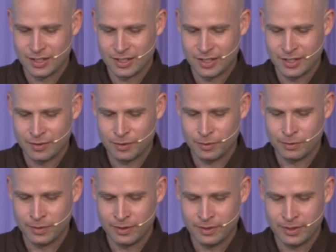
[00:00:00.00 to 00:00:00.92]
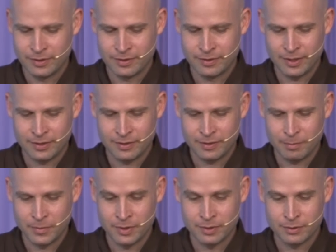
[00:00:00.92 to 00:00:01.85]
And so it's not
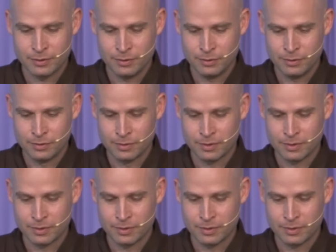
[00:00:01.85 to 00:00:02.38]
something to